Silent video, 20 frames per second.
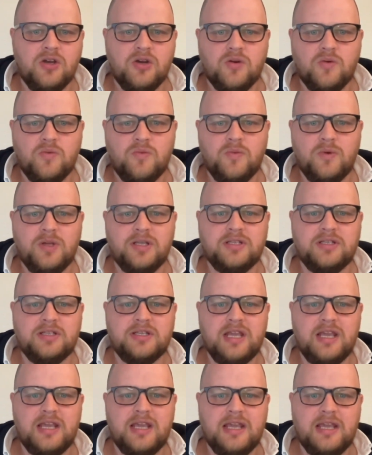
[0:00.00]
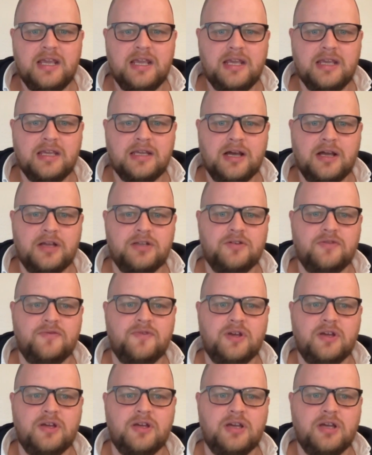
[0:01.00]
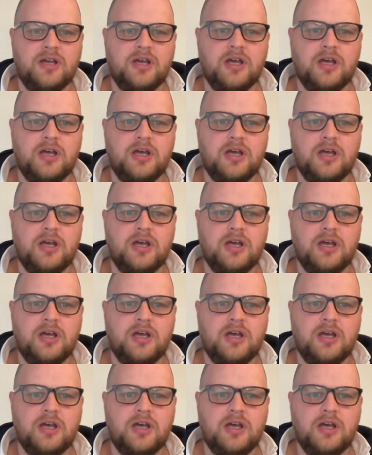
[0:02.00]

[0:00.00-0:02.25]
we see kind of a